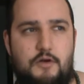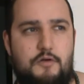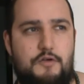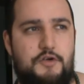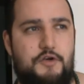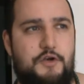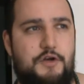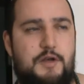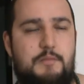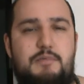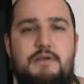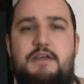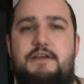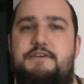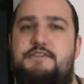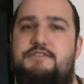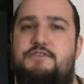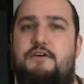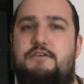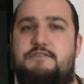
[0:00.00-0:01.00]
you're going to be
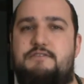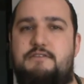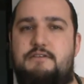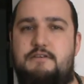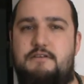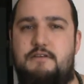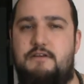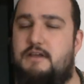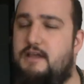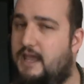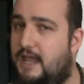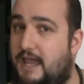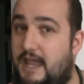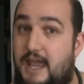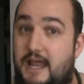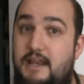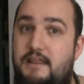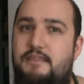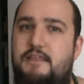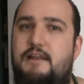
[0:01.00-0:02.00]
exhausted.
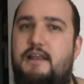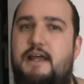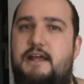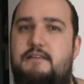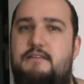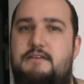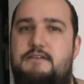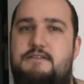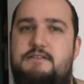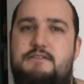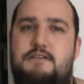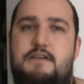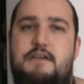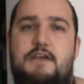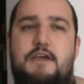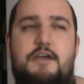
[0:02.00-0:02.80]
Anything like this.